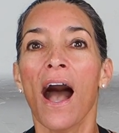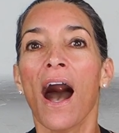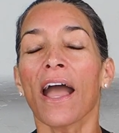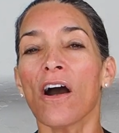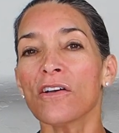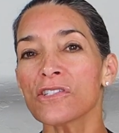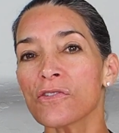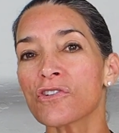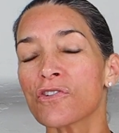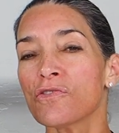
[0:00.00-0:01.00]
I
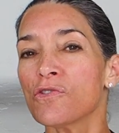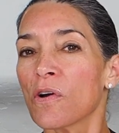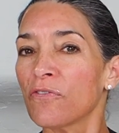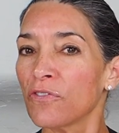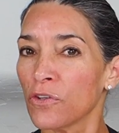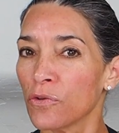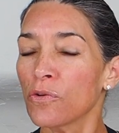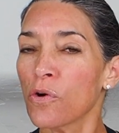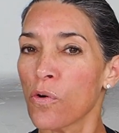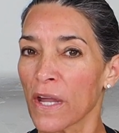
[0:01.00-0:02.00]
also showed you a
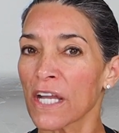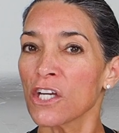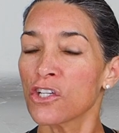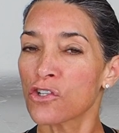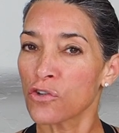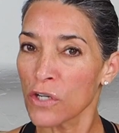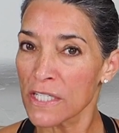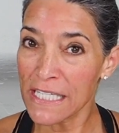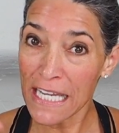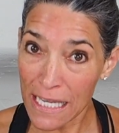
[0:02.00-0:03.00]
few quick
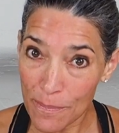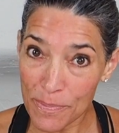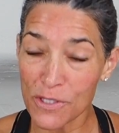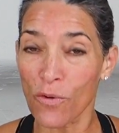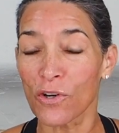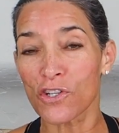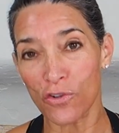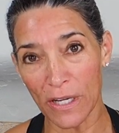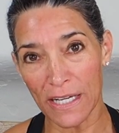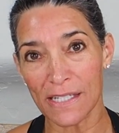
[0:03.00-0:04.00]
tips or
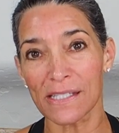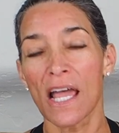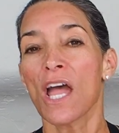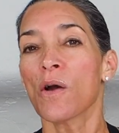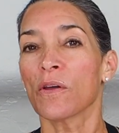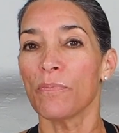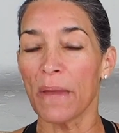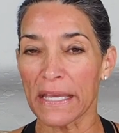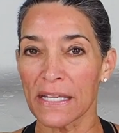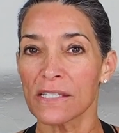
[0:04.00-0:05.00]
tricks with
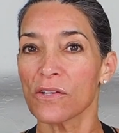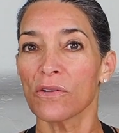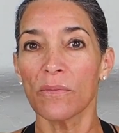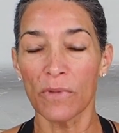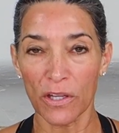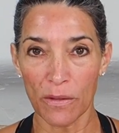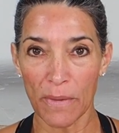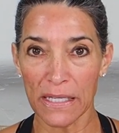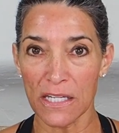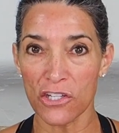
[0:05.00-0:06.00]
baking soda, milk and
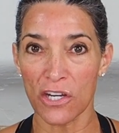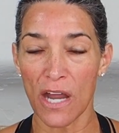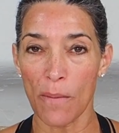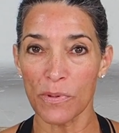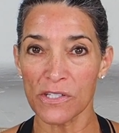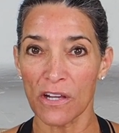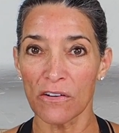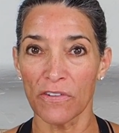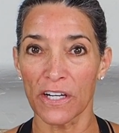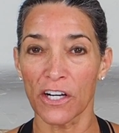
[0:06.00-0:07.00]
magnesia, and apple cider
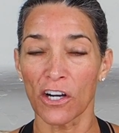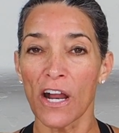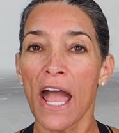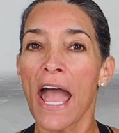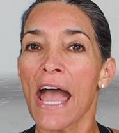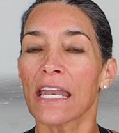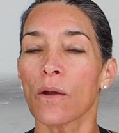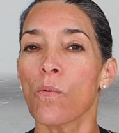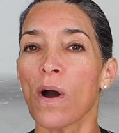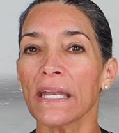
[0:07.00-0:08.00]
vinegar, and I
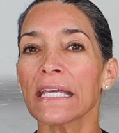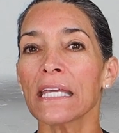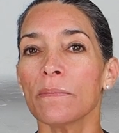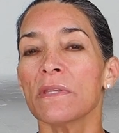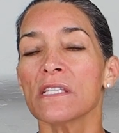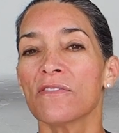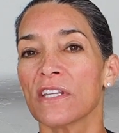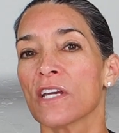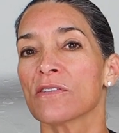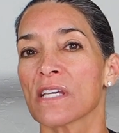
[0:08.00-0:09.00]
want to keep these
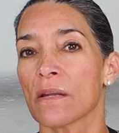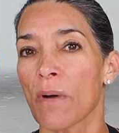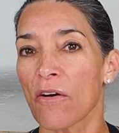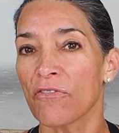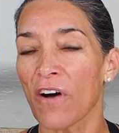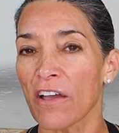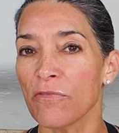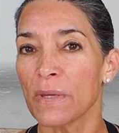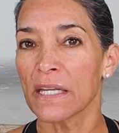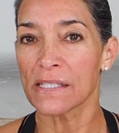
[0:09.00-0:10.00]
videos at about five
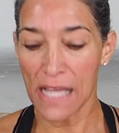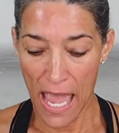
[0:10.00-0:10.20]
minutes.